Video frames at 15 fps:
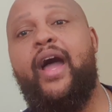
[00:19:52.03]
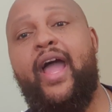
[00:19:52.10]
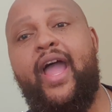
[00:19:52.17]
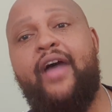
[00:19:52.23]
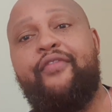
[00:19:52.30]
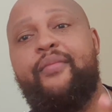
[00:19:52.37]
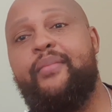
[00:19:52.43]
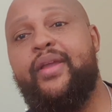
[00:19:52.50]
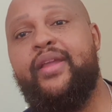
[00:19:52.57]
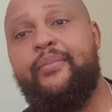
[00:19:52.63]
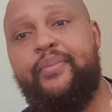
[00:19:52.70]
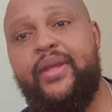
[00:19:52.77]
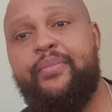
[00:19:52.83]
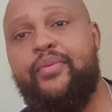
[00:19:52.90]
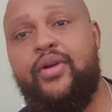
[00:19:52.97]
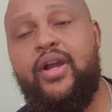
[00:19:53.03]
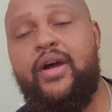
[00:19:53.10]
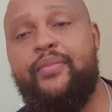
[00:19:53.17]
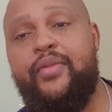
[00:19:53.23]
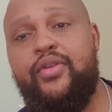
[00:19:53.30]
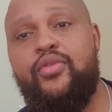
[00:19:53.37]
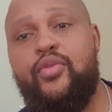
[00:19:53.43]
500,000 people
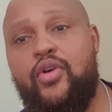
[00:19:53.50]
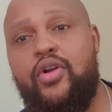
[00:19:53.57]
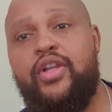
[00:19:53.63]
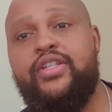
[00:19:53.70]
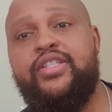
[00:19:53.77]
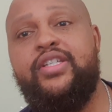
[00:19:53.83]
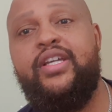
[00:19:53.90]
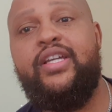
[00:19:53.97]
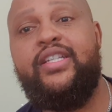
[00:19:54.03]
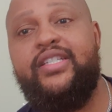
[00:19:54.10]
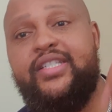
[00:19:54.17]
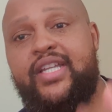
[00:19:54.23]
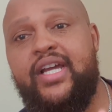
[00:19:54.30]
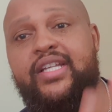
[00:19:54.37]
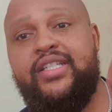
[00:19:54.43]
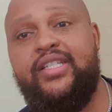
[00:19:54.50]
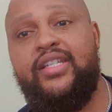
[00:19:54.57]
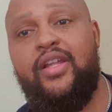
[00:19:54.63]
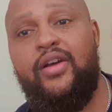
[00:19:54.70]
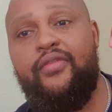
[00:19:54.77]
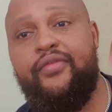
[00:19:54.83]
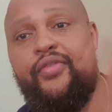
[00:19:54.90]
come to New Orleans
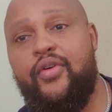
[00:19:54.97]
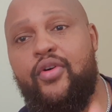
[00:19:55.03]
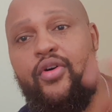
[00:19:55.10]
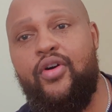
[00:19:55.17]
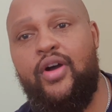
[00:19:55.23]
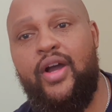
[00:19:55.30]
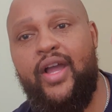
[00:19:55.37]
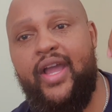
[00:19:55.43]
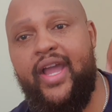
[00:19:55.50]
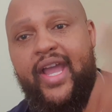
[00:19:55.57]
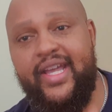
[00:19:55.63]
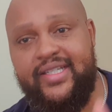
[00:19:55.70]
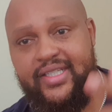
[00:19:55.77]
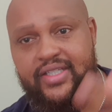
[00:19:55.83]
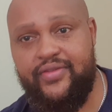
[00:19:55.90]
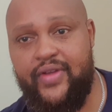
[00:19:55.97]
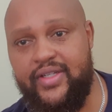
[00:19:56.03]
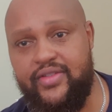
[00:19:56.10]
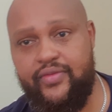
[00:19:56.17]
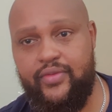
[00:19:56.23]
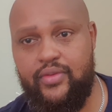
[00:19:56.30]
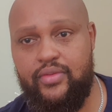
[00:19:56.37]
just for Essence
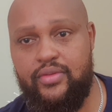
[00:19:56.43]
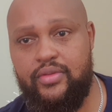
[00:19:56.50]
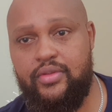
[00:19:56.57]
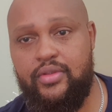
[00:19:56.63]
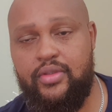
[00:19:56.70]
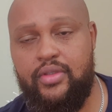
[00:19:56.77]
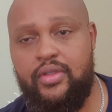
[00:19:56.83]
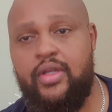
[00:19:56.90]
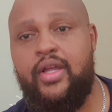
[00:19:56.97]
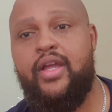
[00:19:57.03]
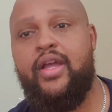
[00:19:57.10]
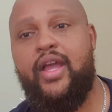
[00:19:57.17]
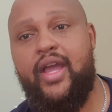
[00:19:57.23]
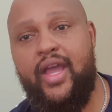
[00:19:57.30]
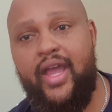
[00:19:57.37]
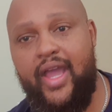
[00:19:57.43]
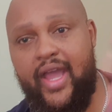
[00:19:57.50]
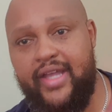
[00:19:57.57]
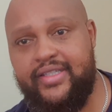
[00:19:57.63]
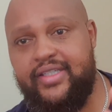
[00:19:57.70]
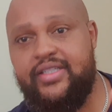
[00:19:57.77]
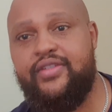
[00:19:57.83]
Festival.
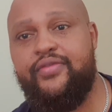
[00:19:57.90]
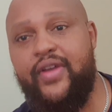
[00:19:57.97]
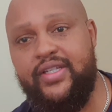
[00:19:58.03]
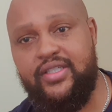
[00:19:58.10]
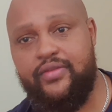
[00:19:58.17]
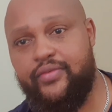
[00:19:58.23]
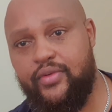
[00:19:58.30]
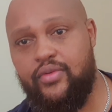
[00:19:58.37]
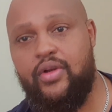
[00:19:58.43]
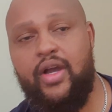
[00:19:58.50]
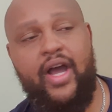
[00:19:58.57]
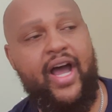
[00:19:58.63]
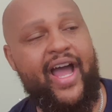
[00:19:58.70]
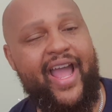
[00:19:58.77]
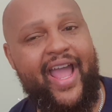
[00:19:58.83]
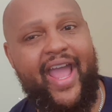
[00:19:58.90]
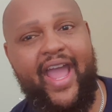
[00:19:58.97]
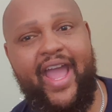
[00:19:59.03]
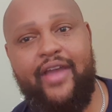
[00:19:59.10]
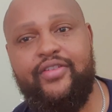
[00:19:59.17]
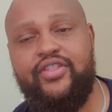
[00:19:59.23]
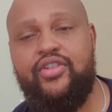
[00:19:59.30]
Essence Festival.
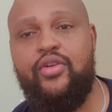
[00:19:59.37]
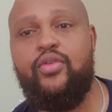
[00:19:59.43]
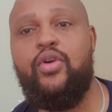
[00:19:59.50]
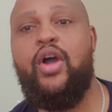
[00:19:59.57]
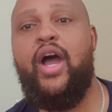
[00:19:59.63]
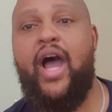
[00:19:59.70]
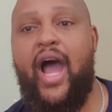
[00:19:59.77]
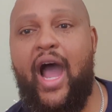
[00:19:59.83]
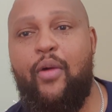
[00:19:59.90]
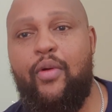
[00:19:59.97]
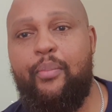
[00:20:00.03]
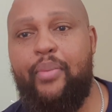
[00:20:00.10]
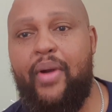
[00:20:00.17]
So our